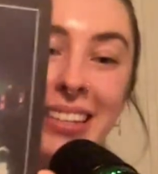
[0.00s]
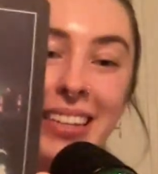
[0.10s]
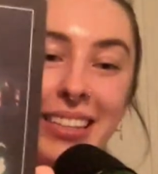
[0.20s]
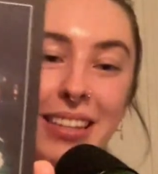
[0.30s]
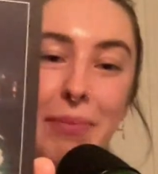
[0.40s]
like
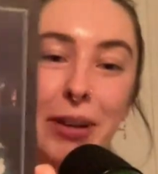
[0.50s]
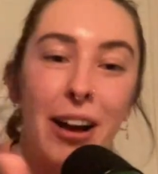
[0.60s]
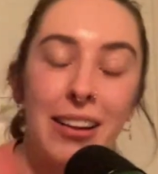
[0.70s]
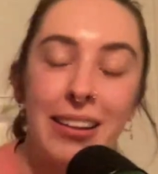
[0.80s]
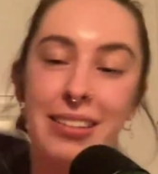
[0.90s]
the same
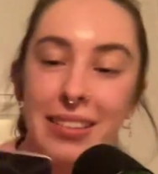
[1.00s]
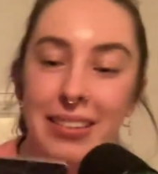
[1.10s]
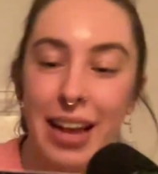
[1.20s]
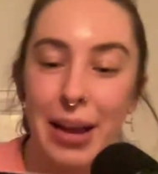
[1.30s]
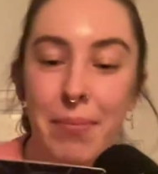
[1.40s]
colors, the
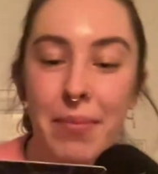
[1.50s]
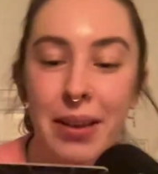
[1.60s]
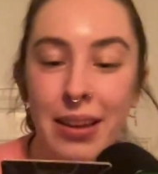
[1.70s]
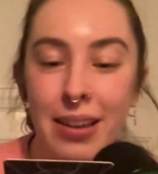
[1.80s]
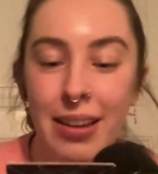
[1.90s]
same
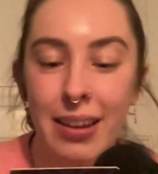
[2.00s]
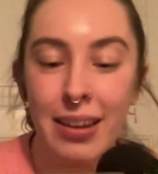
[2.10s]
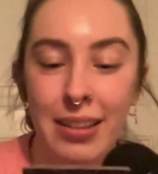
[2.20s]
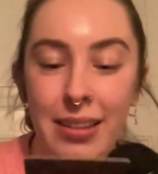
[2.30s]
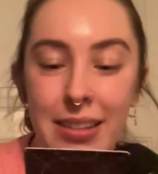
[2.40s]

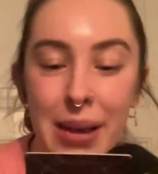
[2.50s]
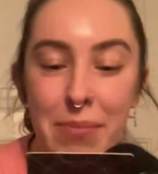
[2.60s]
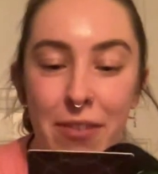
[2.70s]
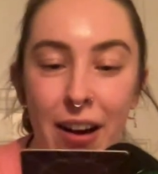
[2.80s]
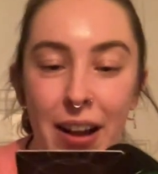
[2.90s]

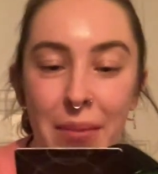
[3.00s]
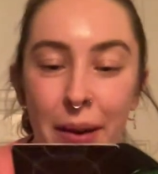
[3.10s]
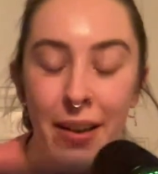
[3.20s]
vibe.